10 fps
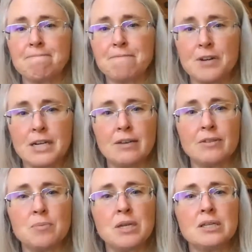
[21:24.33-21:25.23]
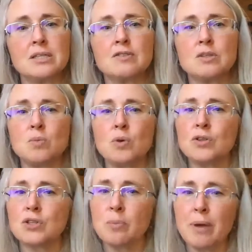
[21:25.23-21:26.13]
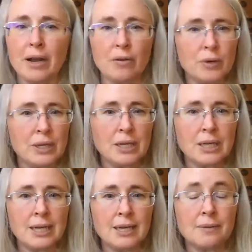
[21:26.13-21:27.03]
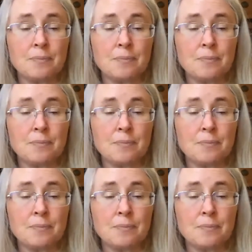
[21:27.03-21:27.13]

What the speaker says: Find out the meanings of some words, go back and read it again.